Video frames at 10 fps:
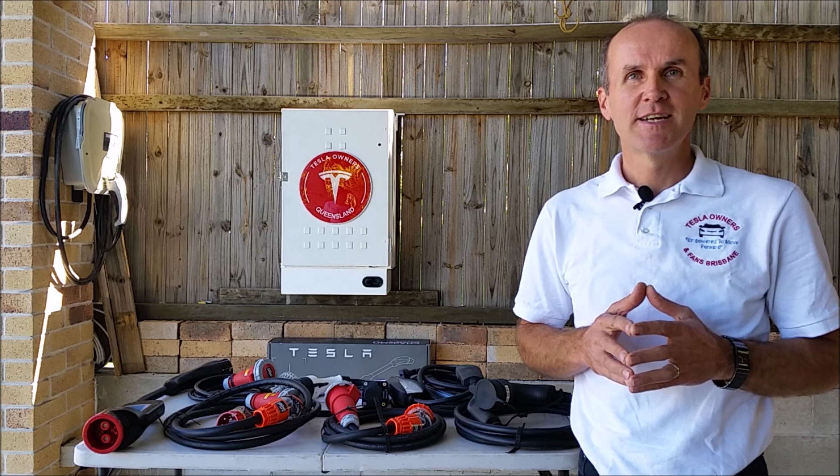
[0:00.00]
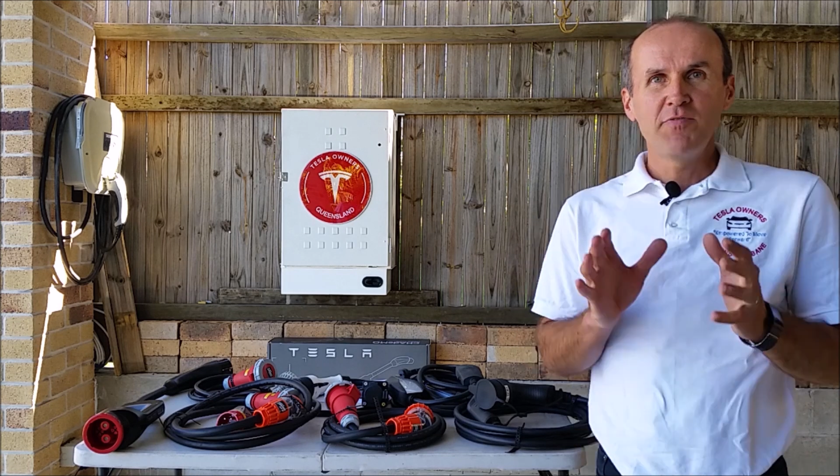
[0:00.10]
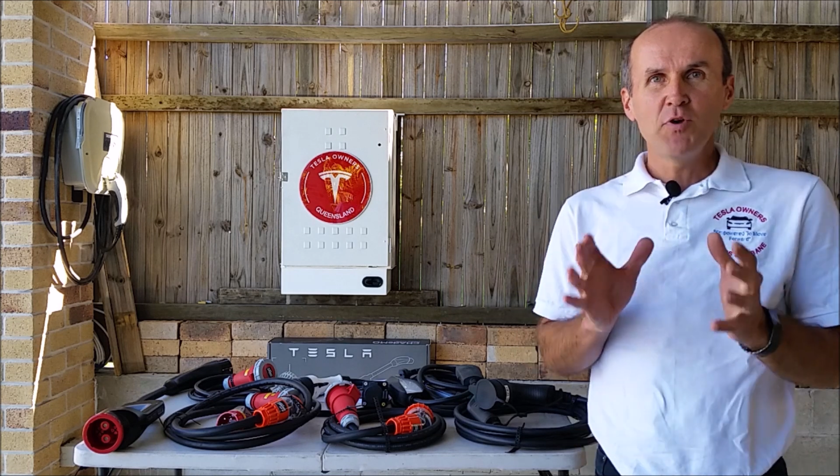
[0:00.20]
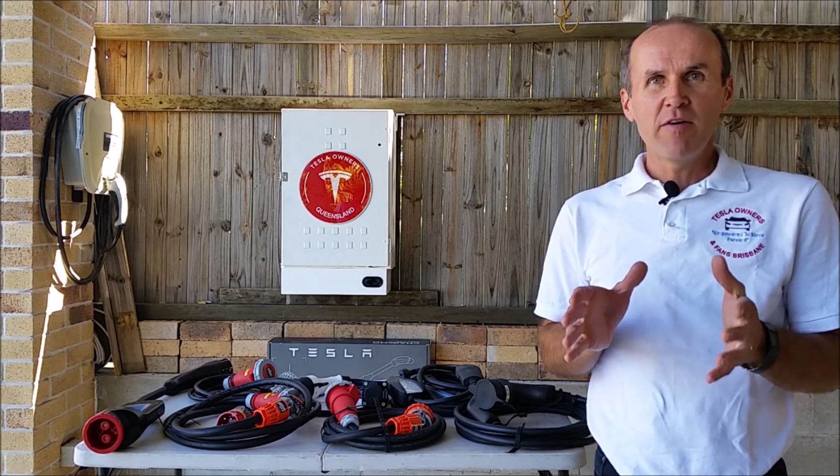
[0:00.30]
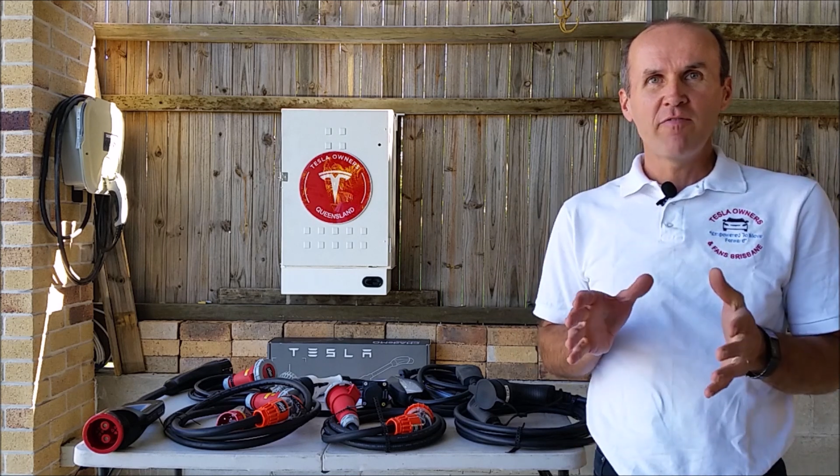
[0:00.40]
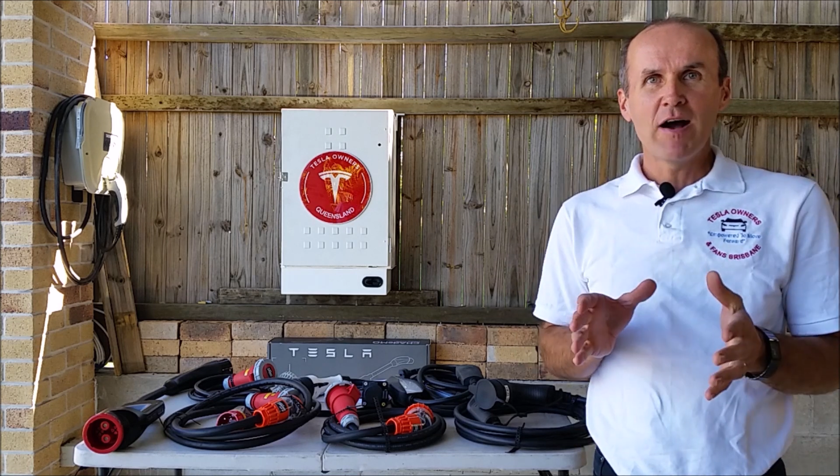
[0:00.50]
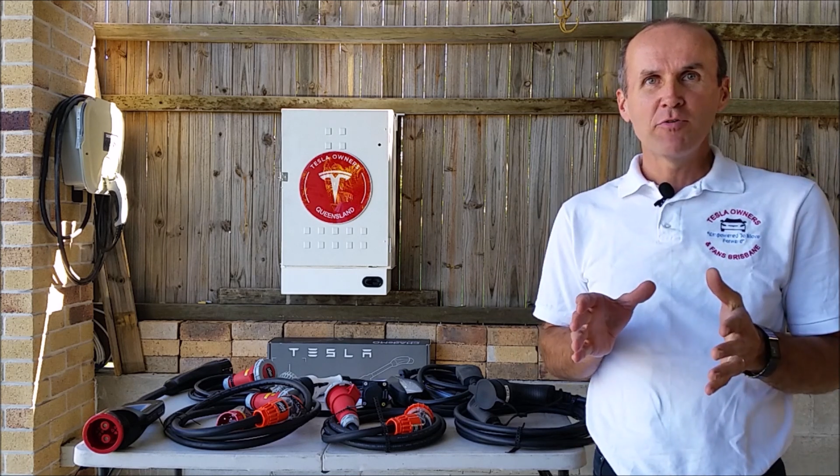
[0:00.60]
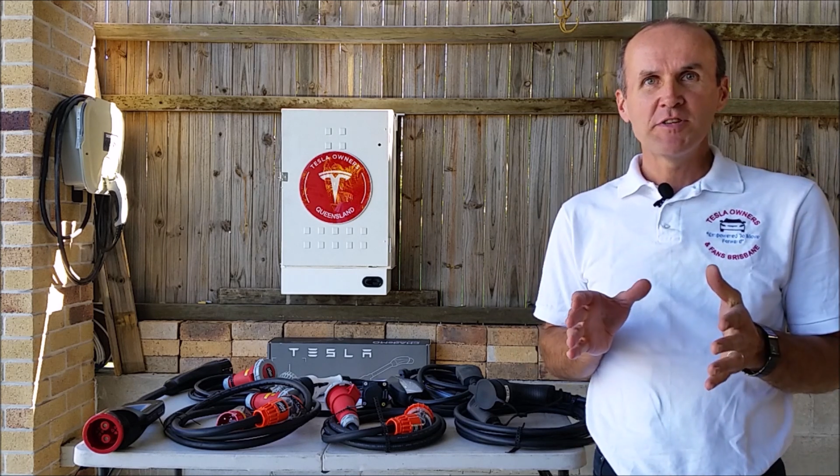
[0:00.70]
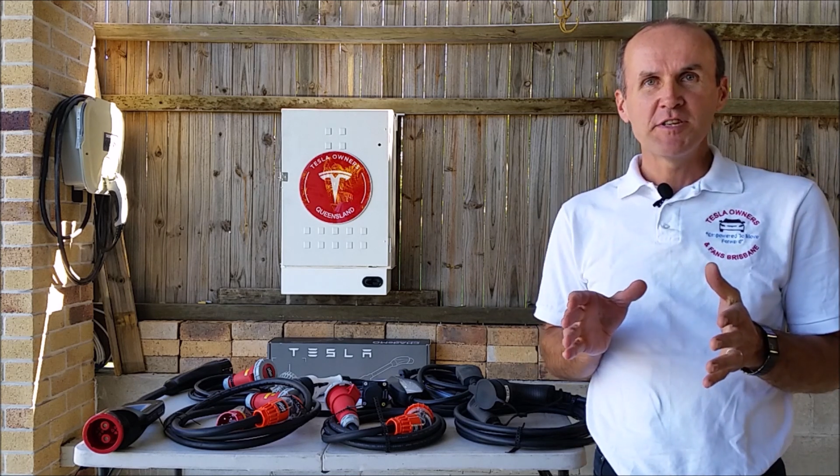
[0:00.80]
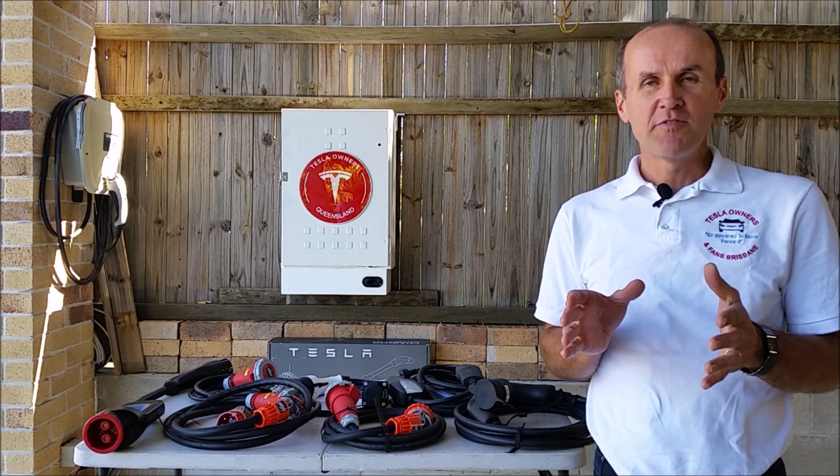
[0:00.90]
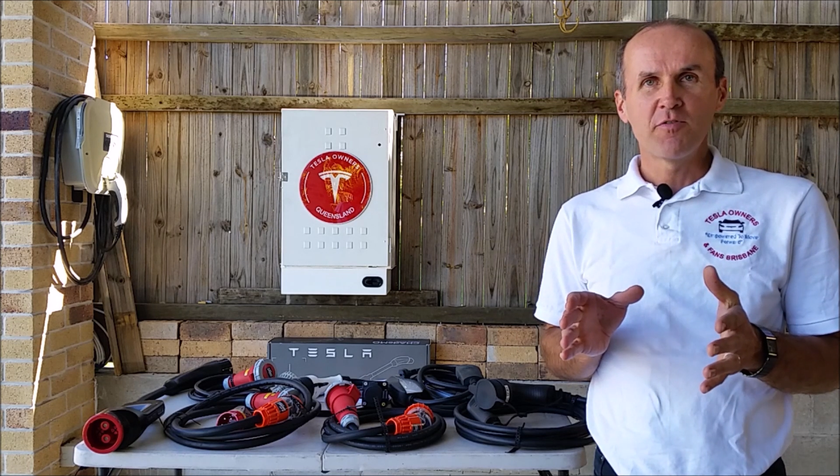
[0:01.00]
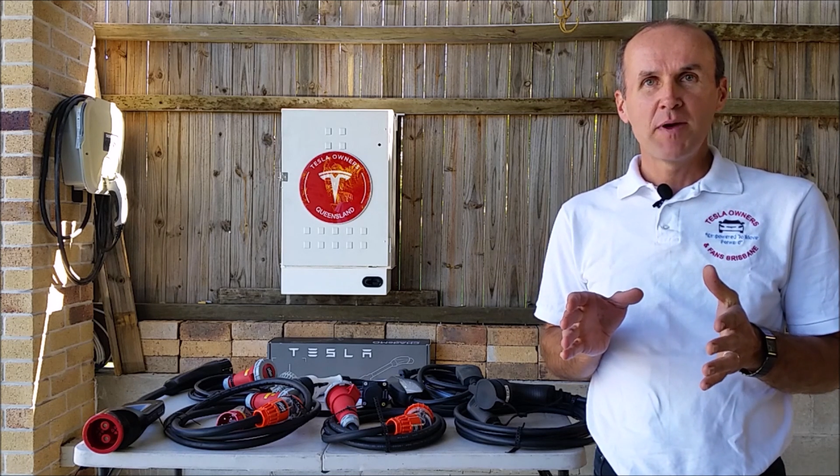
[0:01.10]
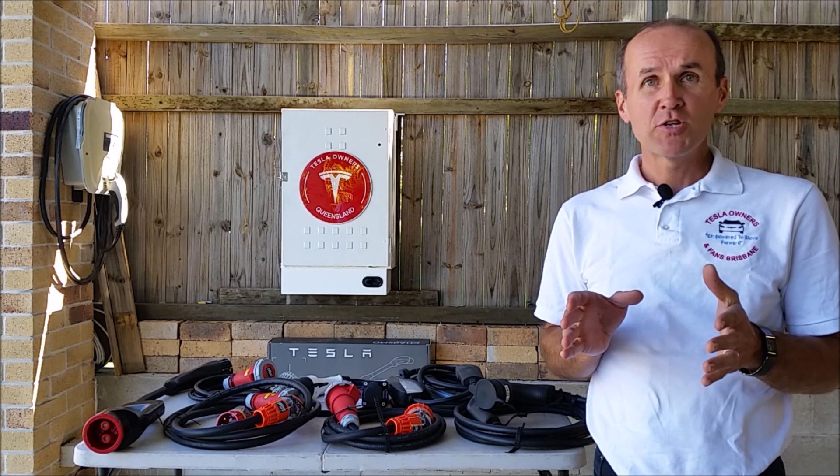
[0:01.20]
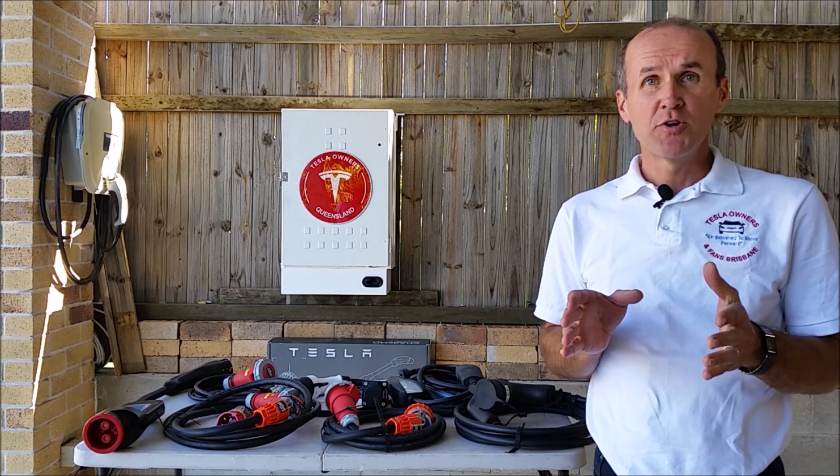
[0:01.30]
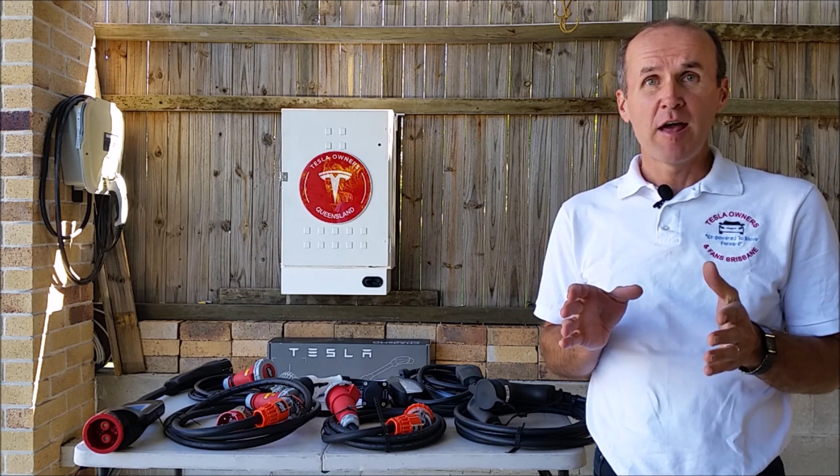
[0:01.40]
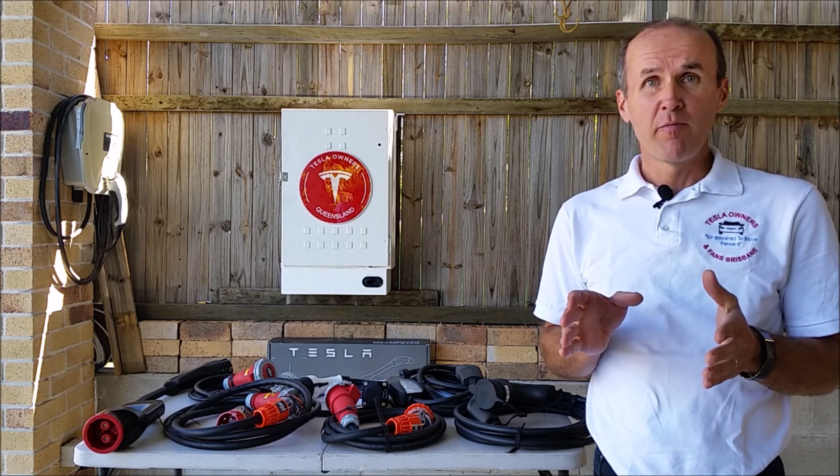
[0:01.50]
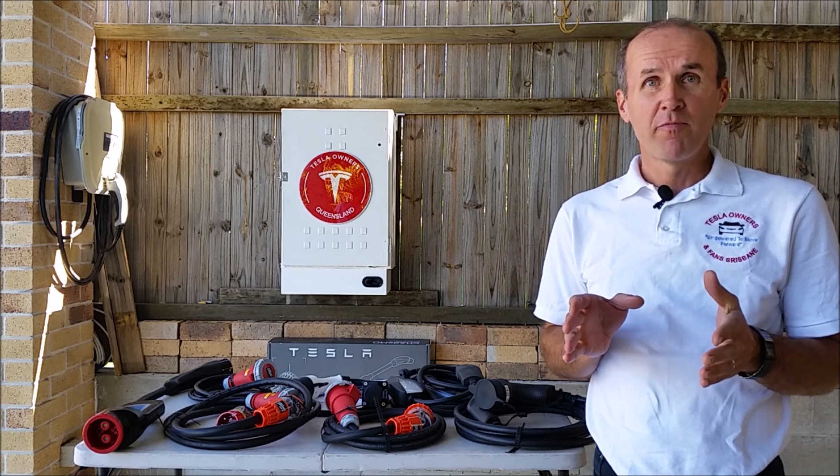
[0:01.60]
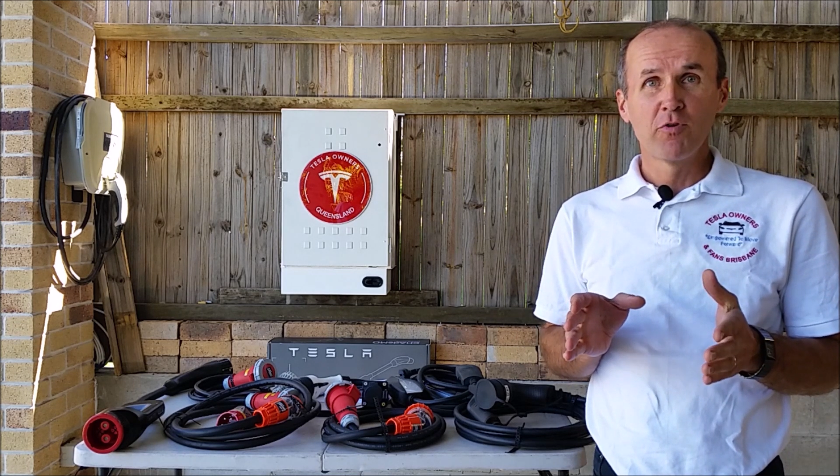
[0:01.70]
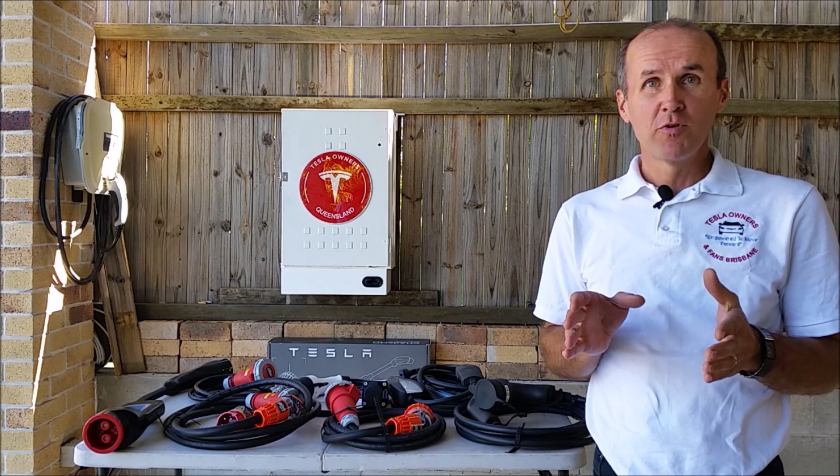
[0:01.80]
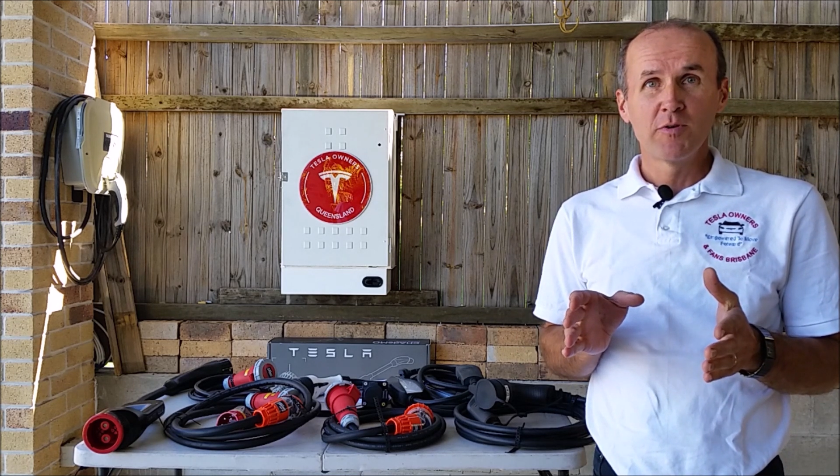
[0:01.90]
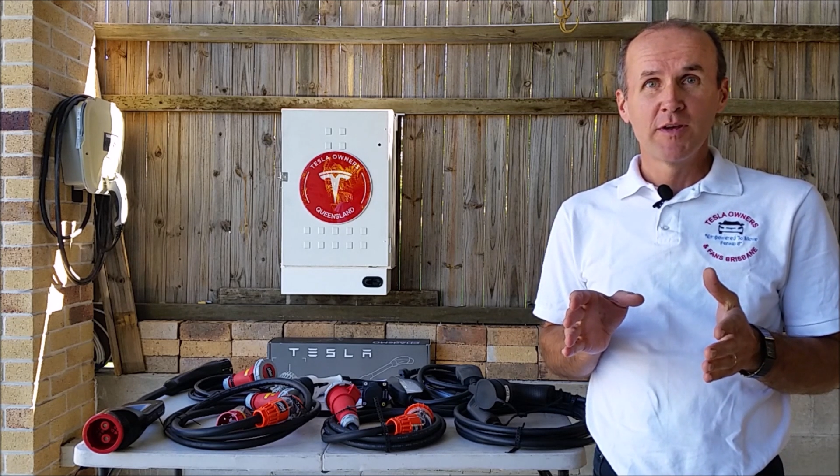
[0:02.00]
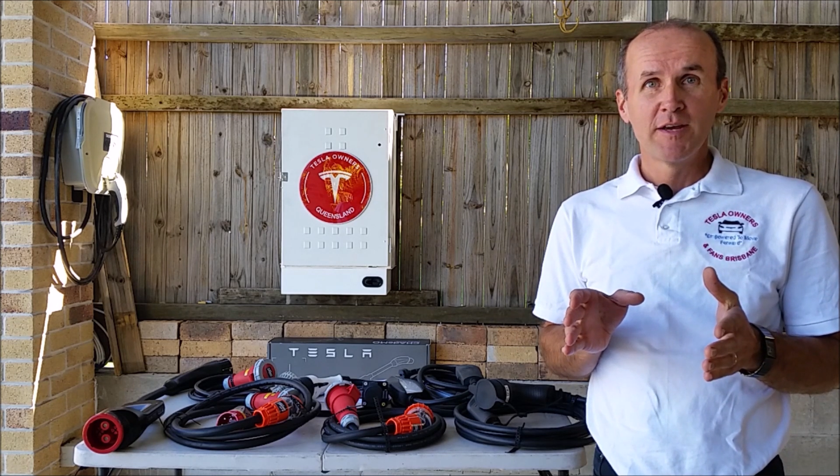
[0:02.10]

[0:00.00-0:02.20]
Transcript: If you have found this information helpful,